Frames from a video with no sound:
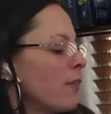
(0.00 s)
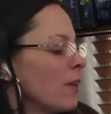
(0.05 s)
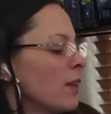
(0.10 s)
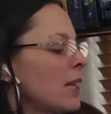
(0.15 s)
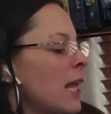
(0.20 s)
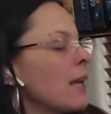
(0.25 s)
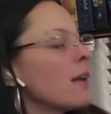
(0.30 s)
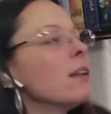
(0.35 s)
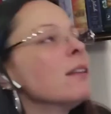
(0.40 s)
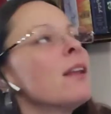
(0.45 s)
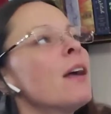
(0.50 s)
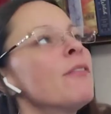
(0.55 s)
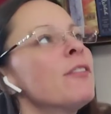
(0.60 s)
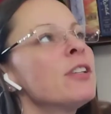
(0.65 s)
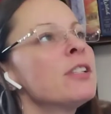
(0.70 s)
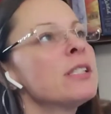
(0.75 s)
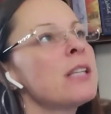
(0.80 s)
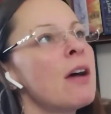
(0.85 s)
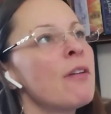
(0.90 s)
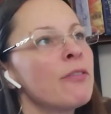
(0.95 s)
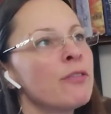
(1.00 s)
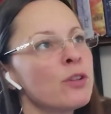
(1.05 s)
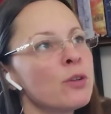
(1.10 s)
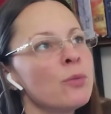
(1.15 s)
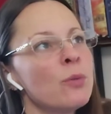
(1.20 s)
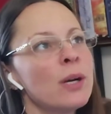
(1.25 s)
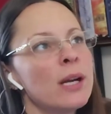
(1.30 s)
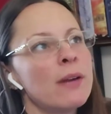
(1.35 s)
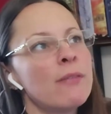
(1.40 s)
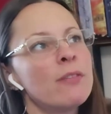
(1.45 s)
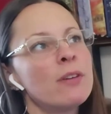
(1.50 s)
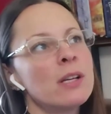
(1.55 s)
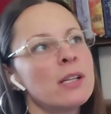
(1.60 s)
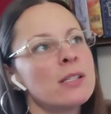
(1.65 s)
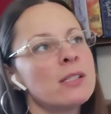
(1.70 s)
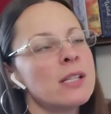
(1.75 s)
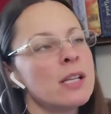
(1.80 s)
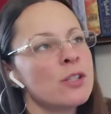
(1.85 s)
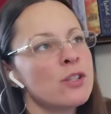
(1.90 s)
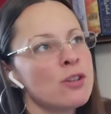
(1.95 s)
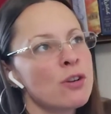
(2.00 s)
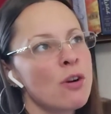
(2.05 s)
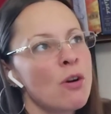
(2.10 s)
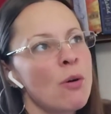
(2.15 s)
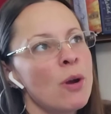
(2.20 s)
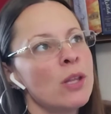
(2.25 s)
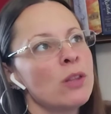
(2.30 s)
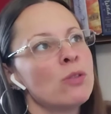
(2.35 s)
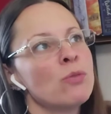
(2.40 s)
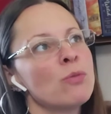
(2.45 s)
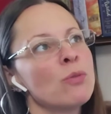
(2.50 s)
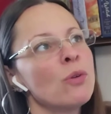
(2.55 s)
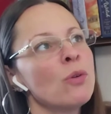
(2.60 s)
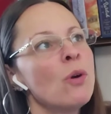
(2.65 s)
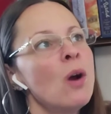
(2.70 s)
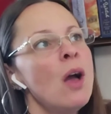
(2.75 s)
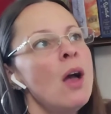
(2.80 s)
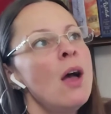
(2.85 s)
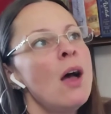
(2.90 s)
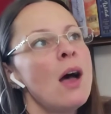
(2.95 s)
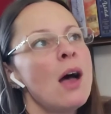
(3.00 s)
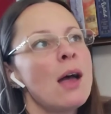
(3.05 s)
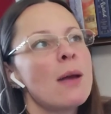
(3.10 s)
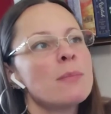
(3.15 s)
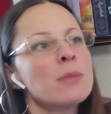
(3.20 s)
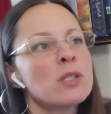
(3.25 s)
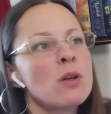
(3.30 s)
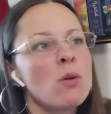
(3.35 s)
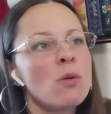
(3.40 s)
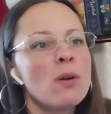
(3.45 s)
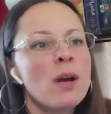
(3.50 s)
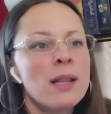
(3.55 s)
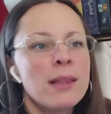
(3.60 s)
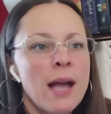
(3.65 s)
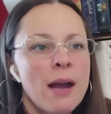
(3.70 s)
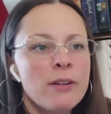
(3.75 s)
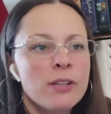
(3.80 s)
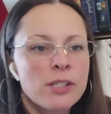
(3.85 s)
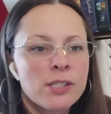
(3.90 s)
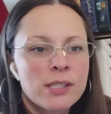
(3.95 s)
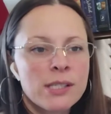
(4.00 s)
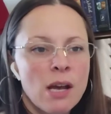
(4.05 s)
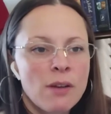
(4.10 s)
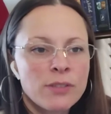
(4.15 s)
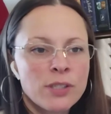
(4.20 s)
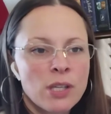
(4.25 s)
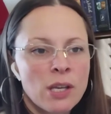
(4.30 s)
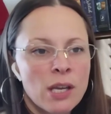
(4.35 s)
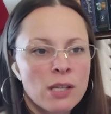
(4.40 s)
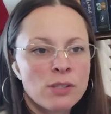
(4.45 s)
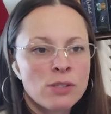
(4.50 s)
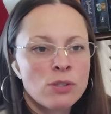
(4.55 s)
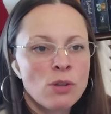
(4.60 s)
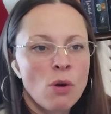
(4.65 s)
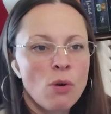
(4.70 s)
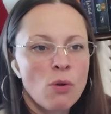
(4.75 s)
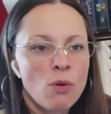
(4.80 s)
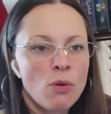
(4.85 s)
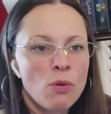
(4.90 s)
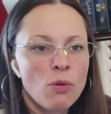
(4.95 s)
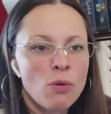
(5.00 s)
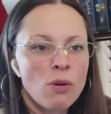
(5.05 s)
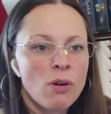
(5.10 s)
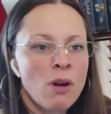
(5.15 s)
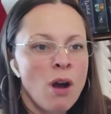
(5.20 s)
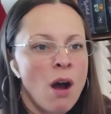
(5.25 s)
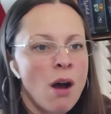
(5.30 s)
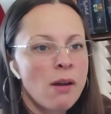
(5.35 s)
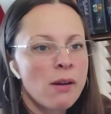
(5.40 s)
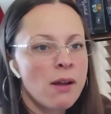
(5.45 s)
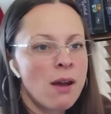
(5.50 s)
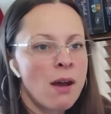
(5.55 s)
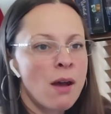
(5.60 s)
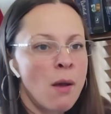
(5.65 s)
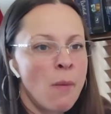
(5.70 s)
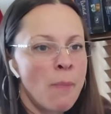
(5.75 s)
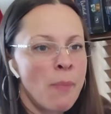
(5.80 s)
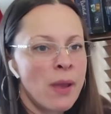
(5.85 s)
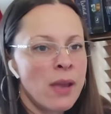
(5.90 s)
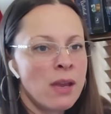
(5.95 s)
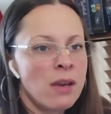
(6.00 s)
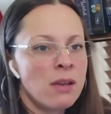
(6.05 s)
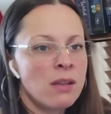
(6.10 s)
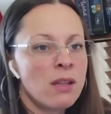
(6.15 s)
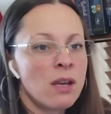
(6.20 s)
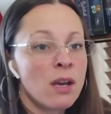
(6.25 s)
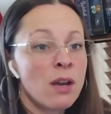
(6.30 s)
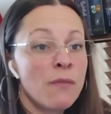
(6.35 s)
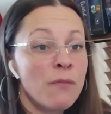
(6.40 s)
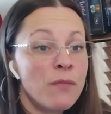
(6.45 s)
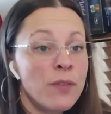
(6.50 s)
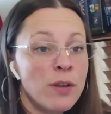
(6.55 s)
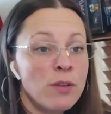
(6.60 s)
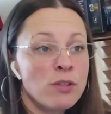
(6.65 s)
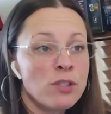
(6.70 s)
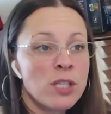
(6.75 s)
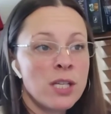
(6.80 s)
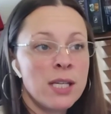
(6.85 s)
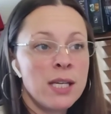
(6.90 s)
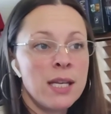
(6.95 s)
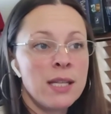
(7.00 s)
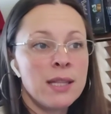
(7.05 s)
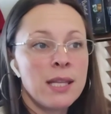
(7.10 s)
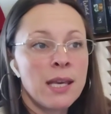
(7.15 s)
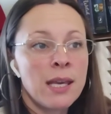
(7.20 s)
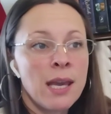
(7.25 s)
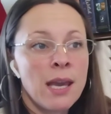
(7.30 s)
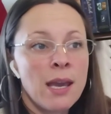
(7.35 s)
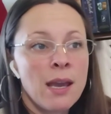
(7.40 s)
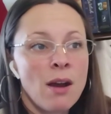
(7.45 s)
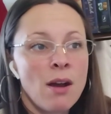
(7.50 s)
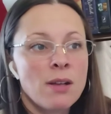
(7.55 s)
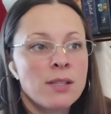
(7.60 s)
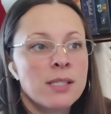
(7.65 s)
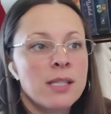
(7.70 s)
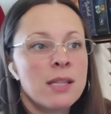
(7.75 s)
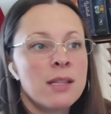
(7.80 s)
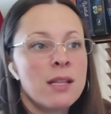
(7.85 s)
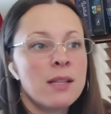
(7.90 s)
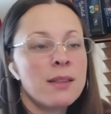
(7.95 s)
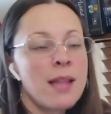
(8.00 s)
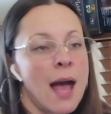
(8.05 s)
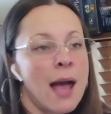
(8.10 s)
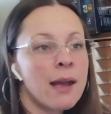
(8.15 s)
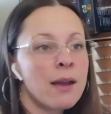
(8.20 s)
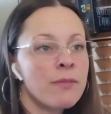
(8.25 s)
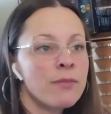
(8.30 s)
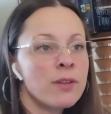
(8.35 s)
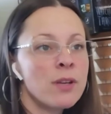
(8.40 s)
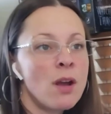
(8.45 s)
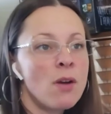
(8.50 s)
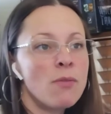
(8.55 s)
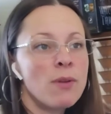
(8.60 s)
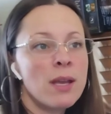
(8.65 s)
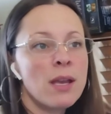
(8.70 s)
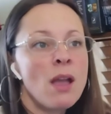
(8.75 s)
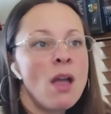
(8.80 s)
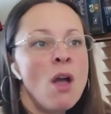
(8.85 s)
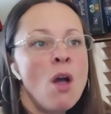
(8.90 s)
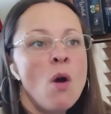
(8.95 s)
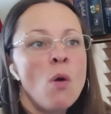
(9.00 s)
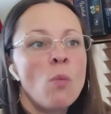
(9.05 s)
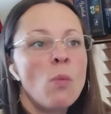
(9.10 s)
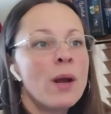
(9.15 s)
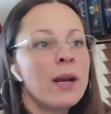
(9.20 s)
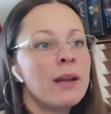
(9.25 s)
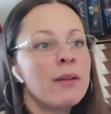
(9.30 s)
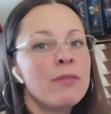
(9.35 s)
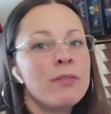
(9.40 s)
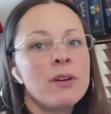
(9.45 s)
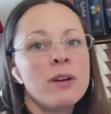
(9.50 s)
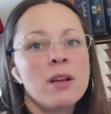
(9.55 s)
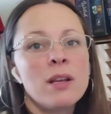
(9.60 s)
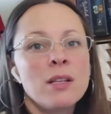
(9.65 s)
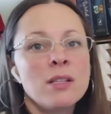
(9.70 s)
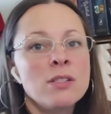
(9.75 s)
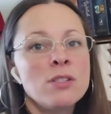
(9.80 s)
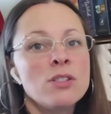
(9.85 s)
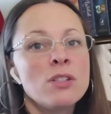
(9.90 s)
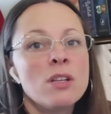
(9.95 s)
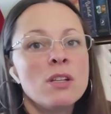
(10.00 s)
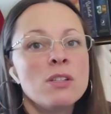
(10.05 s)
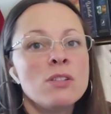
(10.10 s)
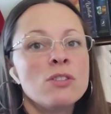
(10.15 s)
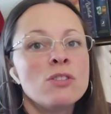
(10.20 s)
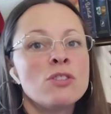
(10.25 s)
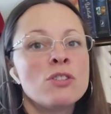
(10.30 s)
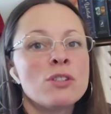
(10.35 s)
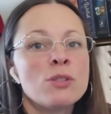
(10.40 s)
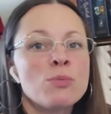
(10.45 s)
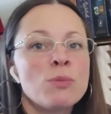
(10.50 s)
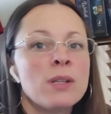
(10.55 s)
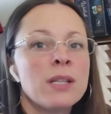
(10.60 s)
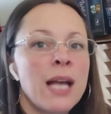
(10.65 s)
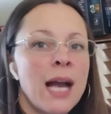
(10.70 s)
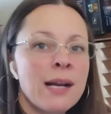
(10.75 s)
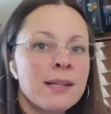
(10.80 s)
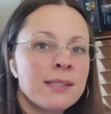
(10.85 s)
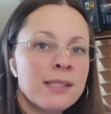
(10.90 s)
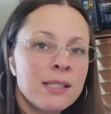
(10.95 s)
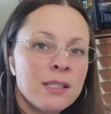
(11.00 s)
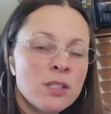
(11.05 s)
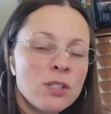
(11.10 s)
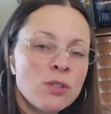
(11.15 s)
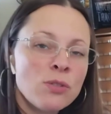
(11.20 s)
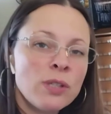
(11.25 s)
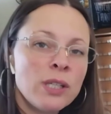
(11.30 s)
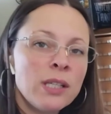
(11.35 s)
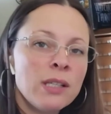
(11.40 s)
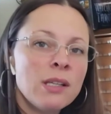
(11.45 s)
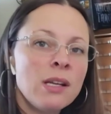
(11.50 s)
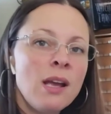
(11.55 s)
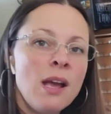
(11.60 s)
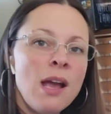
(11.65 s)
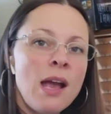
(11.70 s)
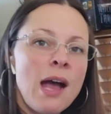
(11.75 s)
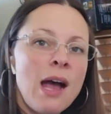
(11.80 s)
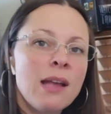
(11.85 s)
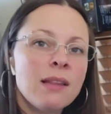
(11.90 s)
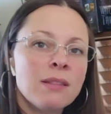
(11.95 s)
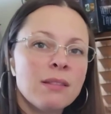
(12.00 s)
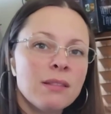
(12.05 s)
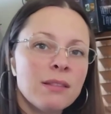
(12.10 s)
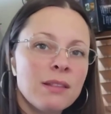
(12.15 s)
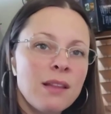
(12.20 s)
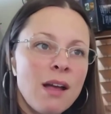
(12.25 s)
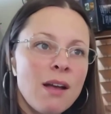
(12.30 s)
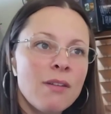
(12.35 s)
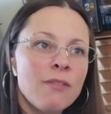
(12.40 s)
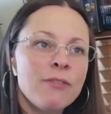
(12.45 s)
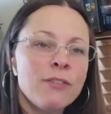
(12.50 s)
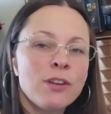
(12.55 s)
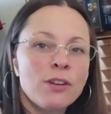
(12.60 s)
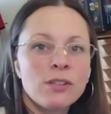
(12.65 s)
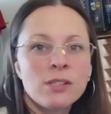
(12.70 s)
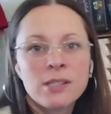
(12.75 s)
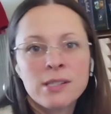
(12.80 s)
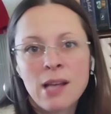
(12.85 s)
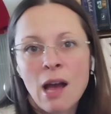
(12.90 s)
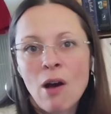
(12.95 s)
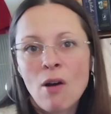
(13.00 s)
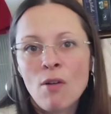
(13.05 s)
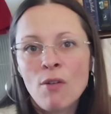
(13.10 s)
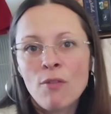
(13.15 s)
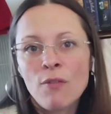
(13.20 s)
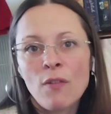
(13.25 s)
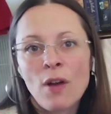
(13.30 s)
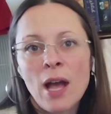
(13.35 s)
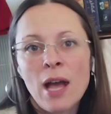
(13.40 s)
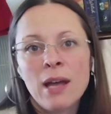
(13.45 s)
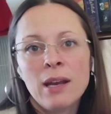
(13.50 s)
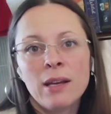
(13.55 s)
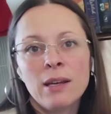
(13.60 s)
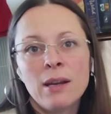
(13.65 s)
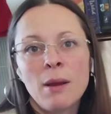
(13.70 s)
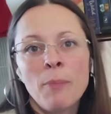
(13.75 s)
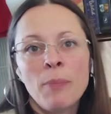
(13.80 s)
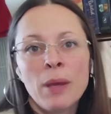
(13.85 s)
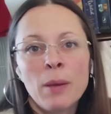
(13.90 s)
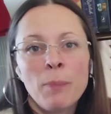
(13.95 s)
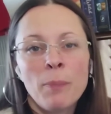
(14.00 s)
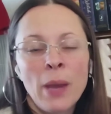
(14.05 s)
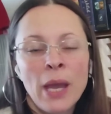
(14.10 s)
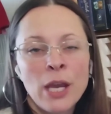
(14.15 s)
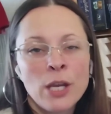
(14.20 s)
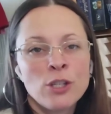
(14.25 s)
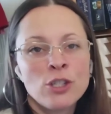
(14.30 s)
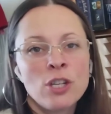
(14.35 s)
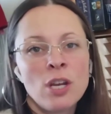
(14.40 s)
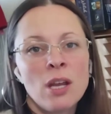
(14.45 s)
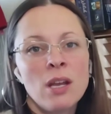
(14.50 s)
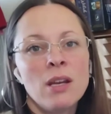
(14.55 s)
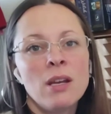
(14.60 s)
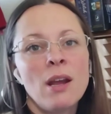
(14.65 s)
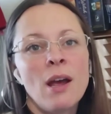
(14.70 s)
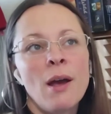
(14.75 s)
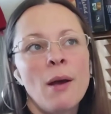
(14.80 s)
like, love yourself through whatever it is that you're going through. Don't allow yourself to get so caught up in the confusion and the chaos and the lack of knowing. Whenever it is, just relax into it and love yourself and be patient.